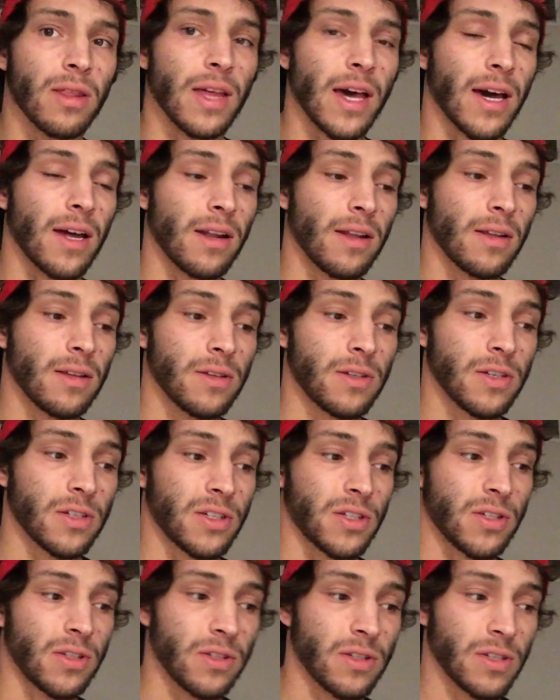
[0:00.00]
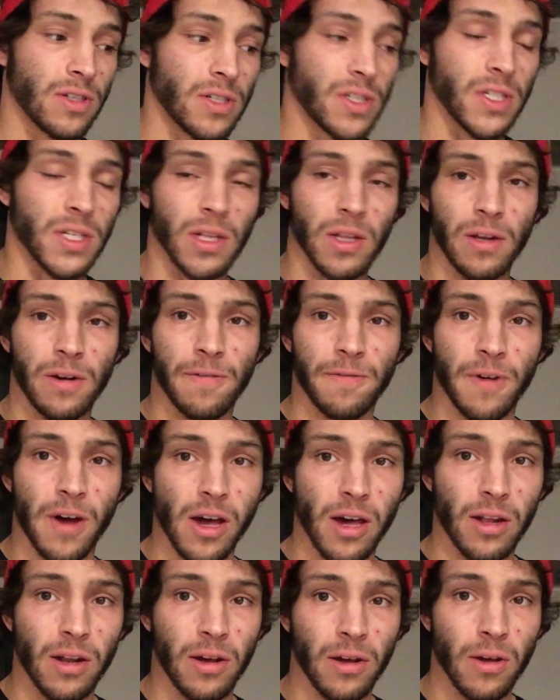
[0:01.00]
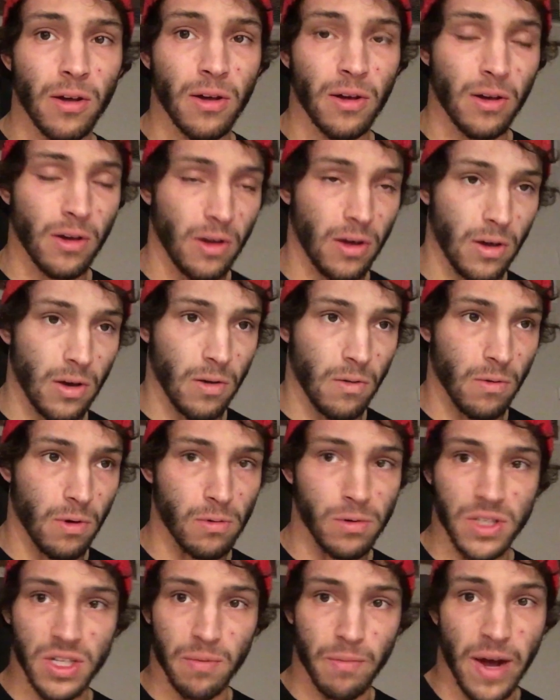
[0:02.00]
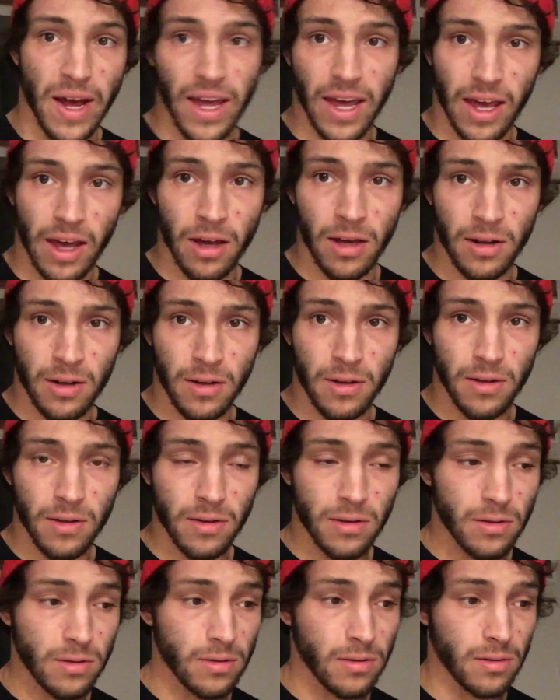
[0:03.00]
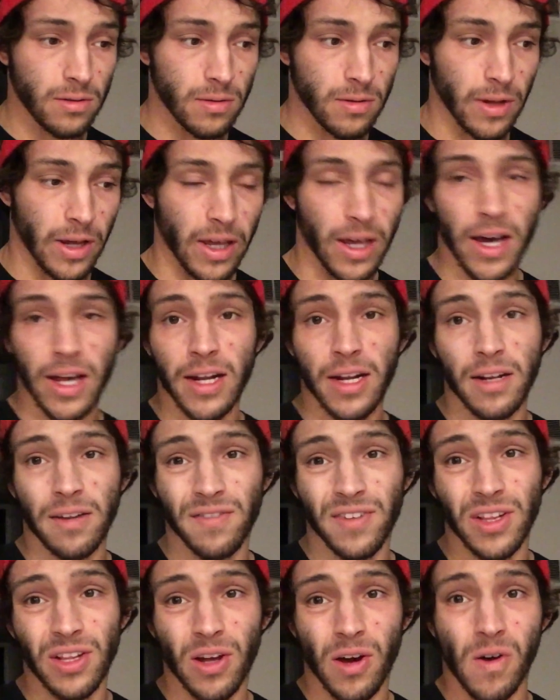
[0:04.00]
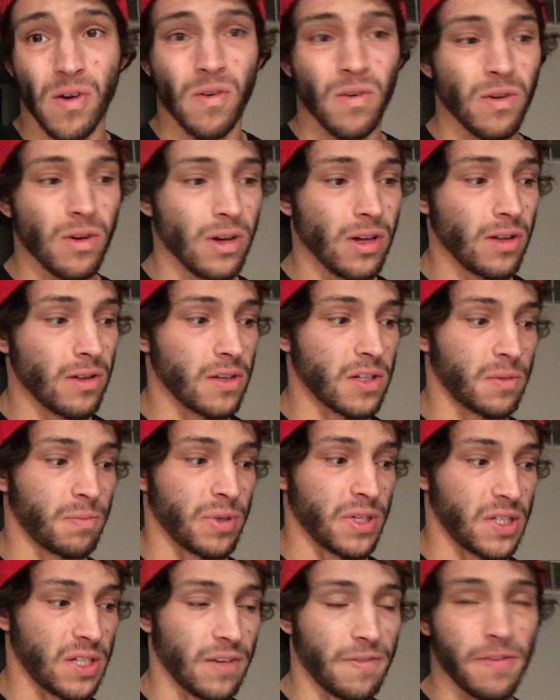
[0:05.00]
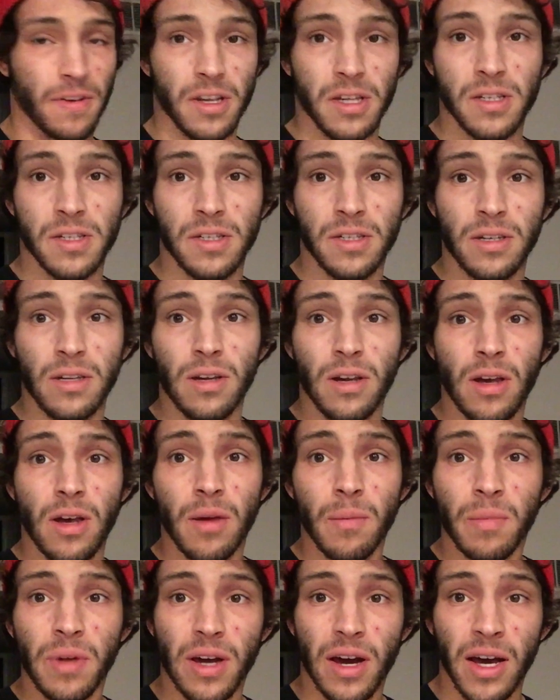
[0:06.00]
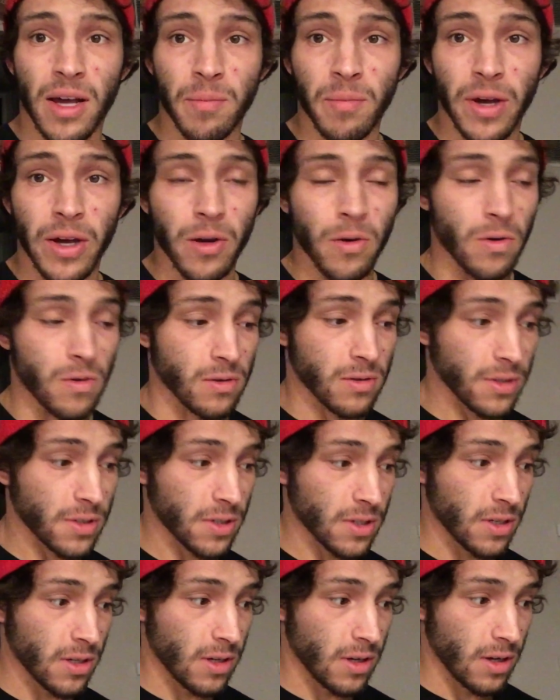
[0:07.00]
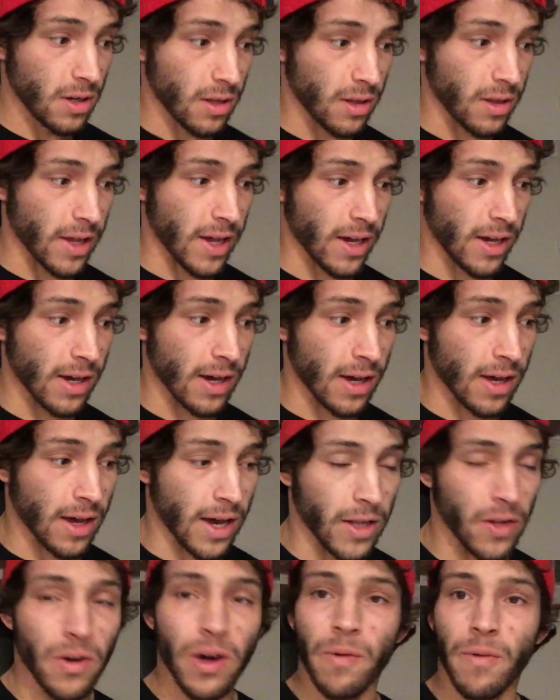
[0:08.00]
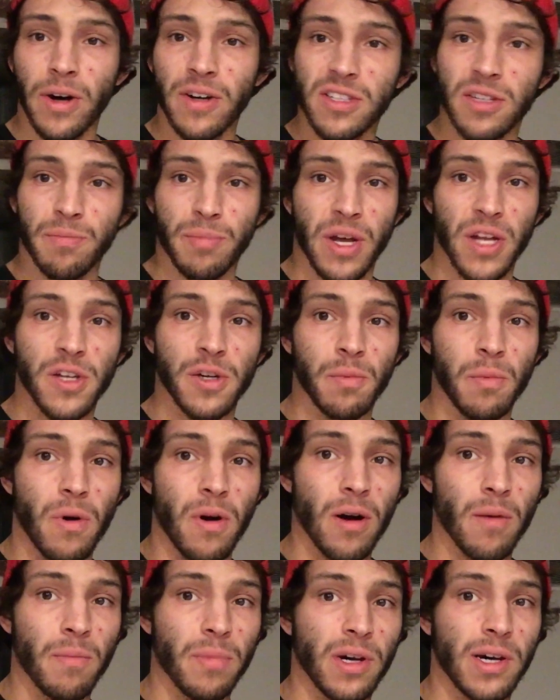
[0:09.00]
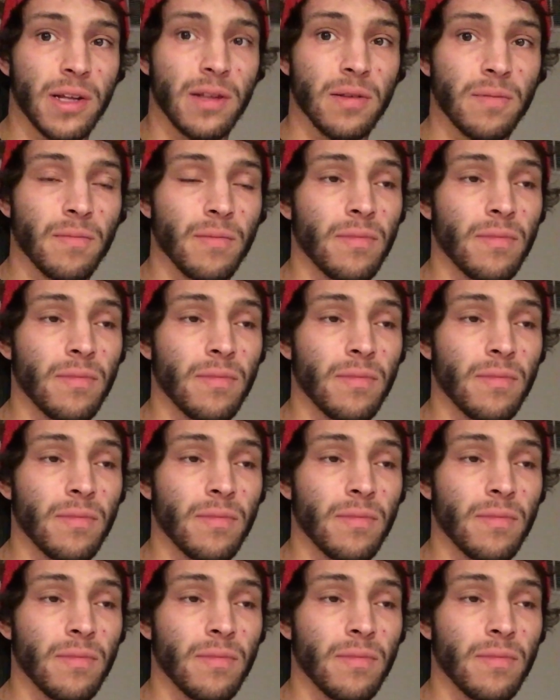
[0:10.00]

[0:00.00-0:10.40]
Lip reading: That just solidified what was in my head. Like, I didn't even know the specifics behind my goals. Like, I knew I wanted to bench more, but